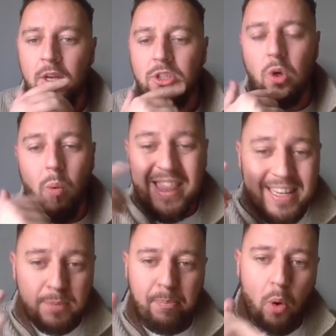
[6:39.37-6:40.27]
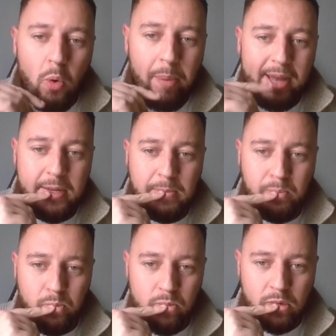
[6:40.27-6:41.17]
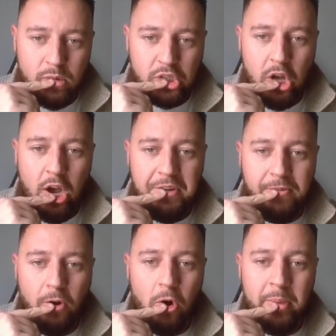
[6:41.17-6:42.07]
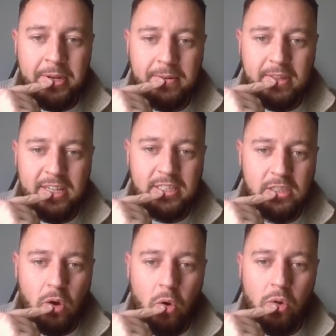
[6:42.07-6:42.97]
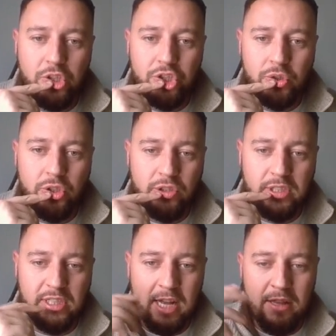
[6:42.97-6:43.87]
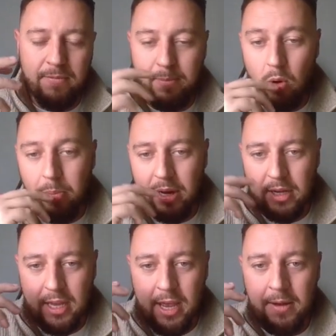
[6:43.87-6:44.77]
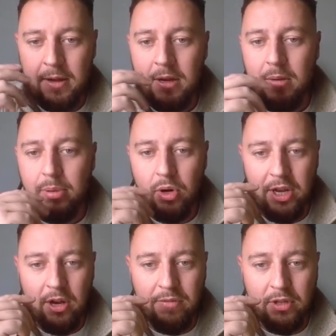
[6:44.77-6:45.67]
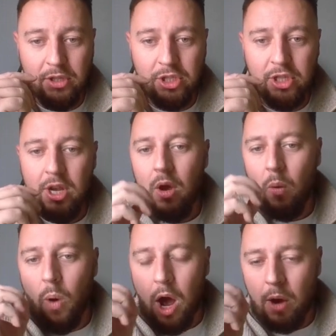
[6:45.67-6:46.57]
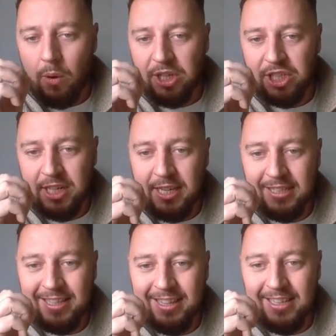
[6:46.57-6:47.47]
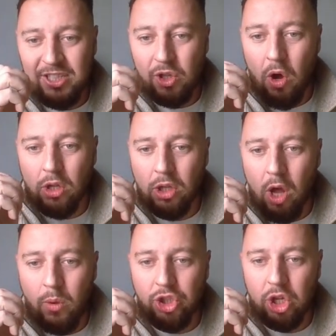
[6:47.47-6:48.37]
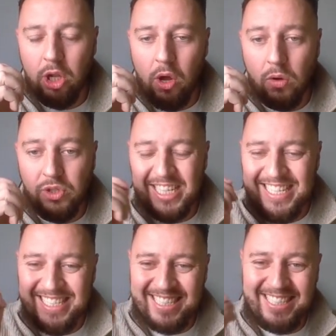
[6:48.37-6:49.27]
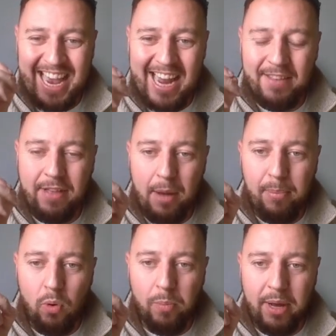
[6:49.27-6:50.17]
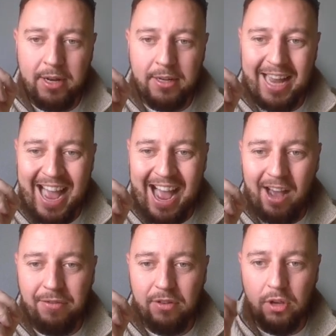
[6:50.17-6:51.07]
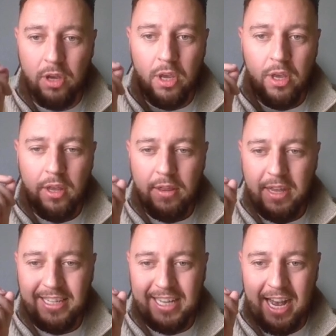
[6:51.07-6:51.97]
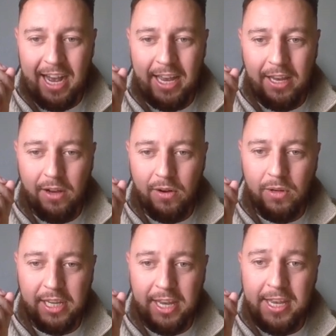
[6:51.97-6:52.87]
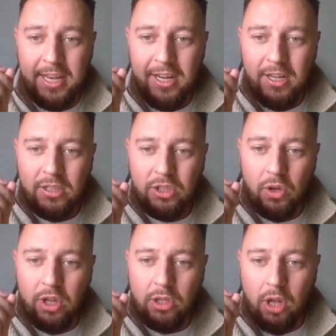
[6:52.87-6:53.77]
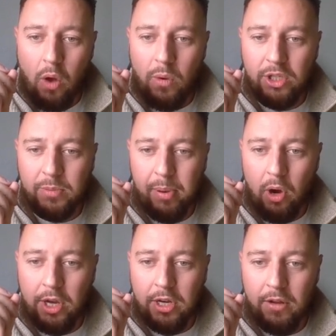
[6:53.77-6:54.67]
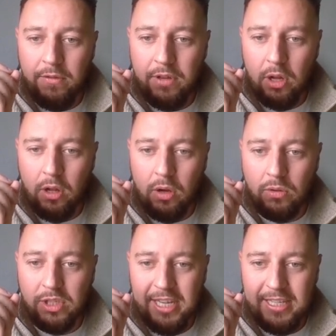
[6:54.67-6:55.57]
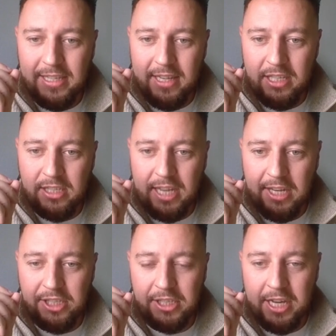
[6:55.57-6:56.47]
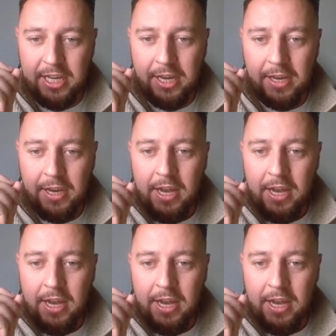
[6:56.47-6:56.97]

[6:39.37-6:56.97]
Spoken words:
So when this bull pennant started forming, this is all the structure inside the bull pennant, yeah? Pretty obvious. What I want to see is the sort of lowest close inside of that bull pennant after this high, okay? So the lowest point of the close is this section here.